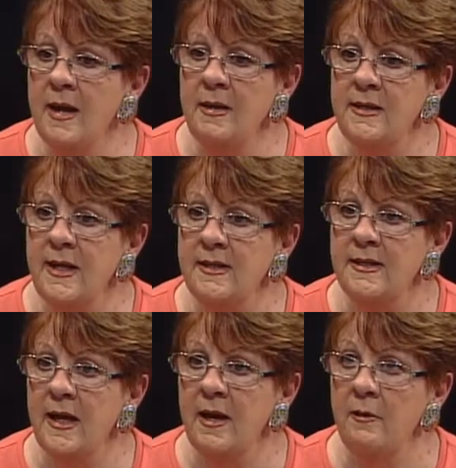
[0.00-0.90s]
it, it's
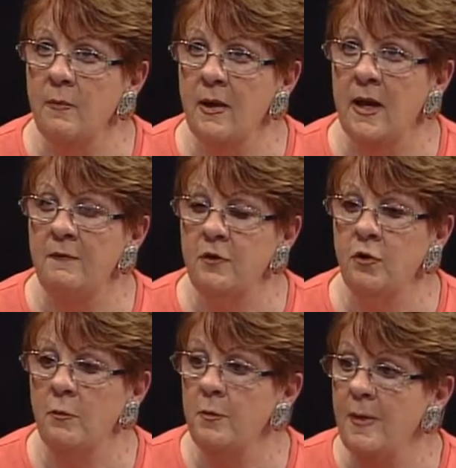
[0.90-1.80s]
like, a cover
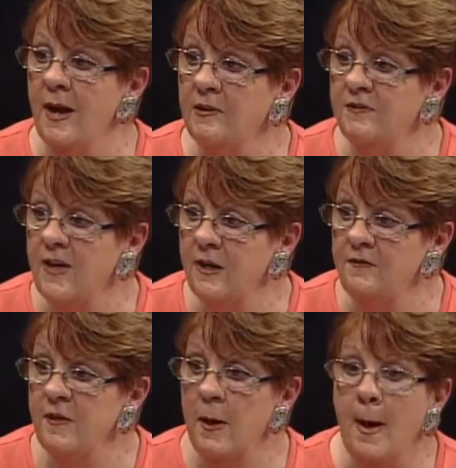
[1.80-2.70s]
crop would be
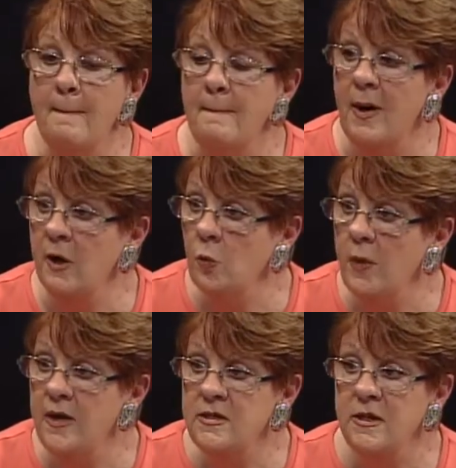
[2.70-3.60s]
alfalfa,
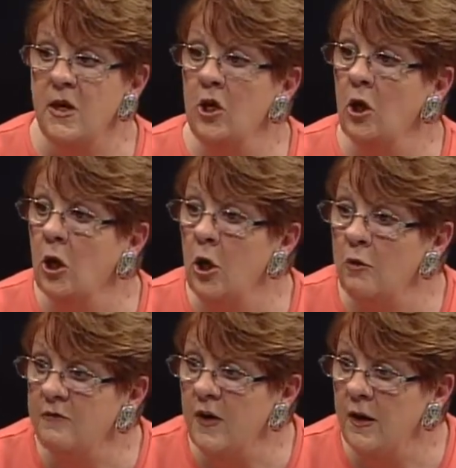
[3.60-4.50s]
buckwheat, okay.
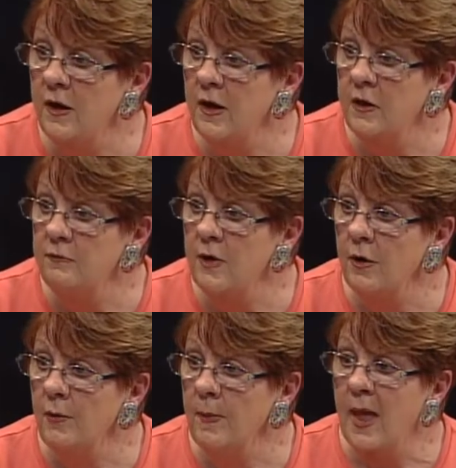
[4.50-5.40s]
clover, you
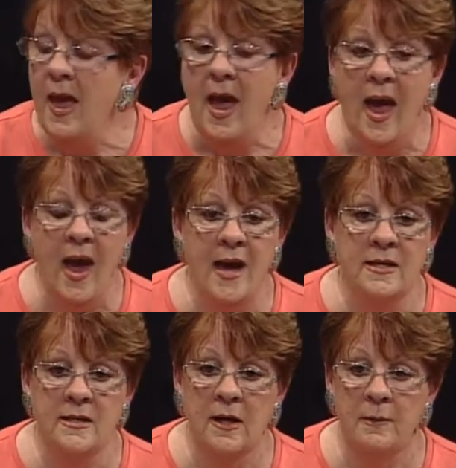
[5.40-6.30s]
know. Mm -hmm.
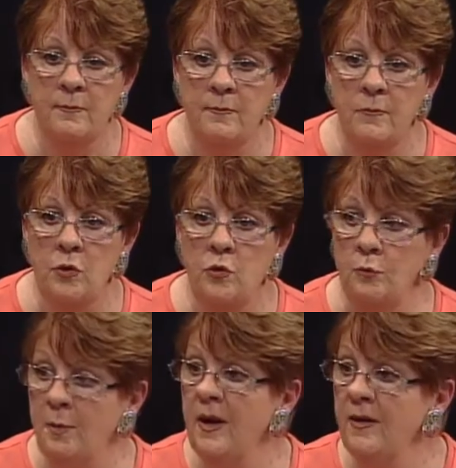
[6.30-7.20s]
And um,
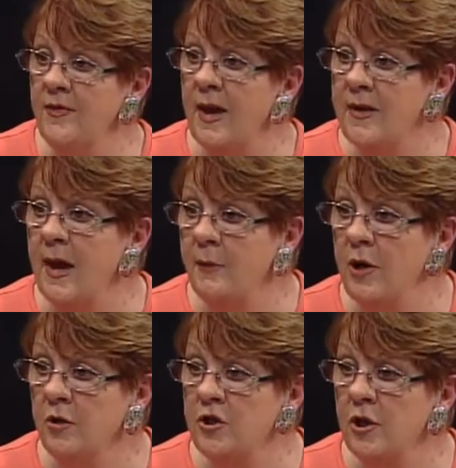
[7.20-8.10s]
you'd plant that now in
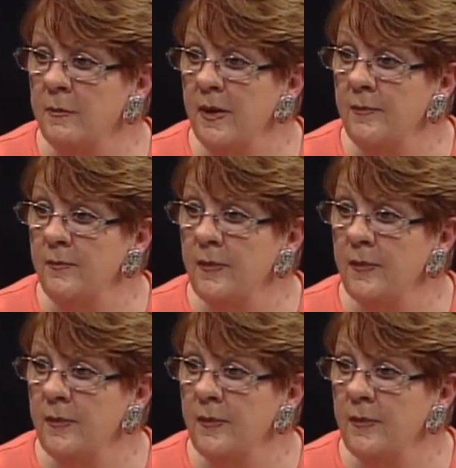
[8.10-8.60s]
October.